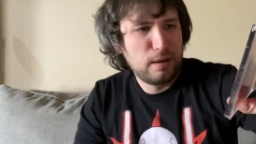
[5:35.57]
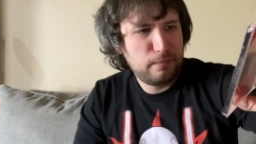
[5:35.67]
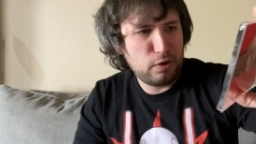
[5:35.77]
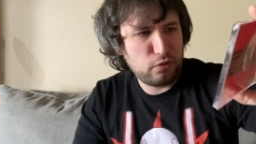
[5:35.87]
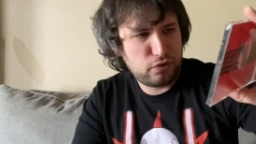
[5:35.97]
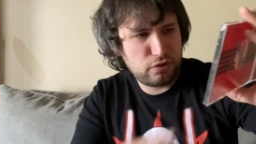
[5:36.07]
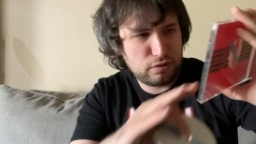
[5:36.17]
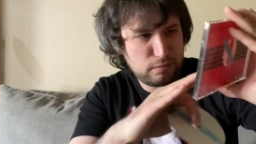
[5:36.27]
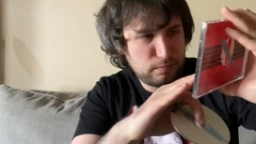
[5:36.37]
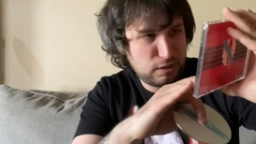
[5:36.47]
both
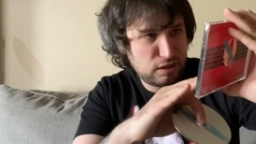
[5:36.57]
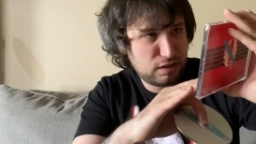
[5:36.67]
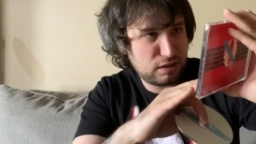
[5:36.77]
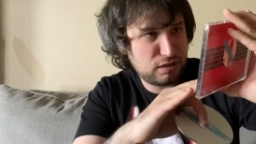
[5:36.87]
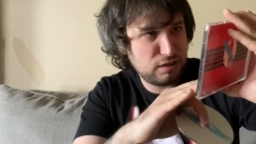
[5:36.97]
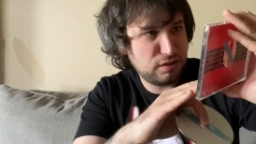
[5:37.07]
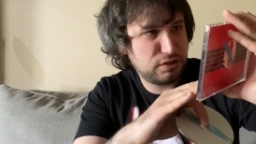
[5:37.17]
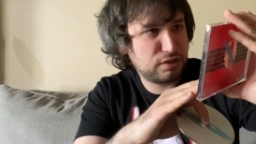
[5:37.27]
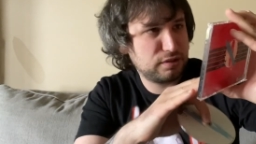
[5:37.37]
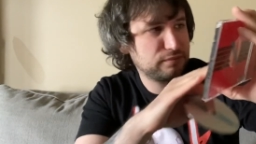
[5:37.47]
the behind the
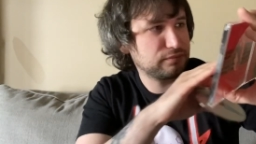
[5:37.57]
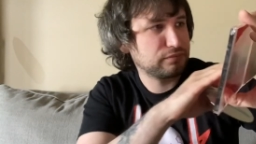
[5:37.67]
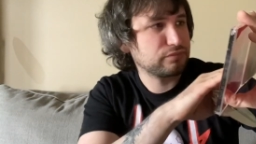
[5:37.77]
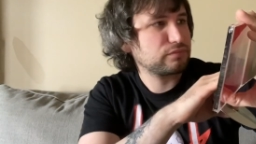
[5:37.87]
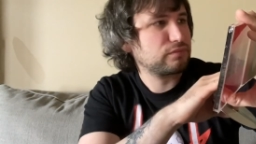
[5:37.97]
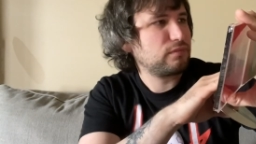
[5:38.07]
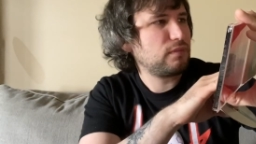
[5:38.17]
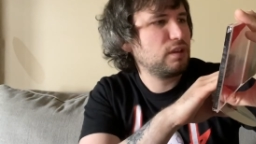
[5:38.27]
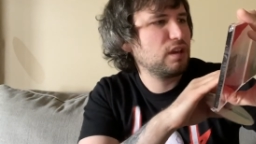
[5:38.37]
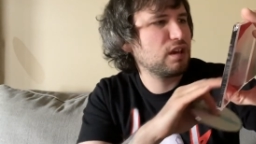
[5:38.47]
disc
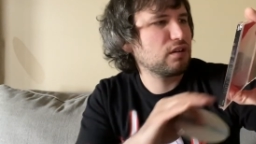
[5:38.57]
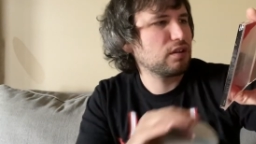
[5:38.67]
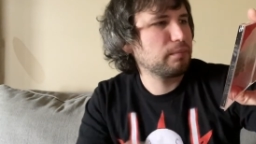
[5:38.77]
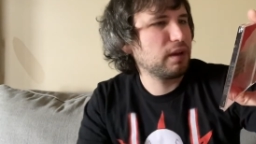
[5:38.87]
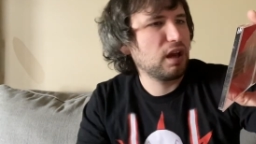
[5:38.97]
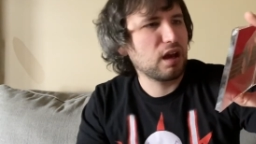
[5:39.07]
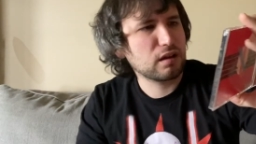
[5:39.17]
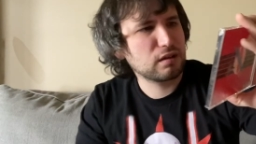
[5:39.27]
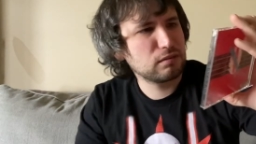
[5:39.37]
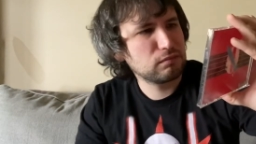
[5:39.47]
and on the
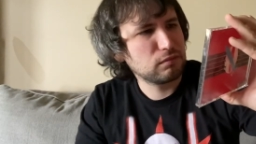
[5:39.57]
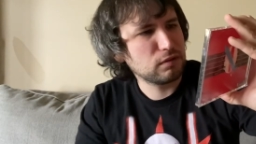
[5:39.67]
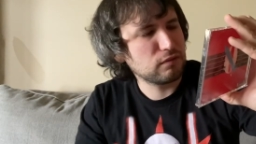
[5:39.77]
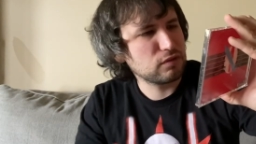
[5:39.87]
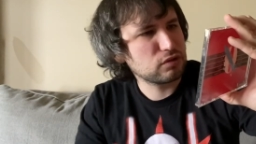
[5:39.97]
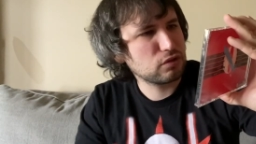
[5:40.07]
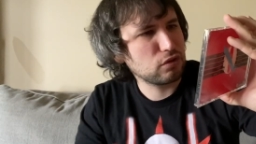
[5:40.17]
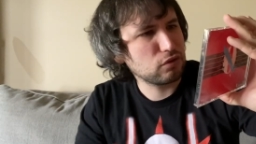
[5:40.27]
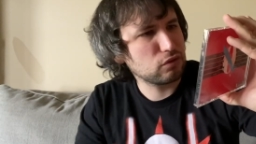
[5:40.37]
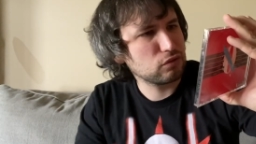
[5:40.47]
back of this
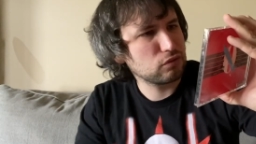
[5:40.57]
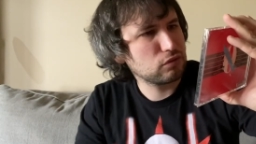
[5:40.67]
card.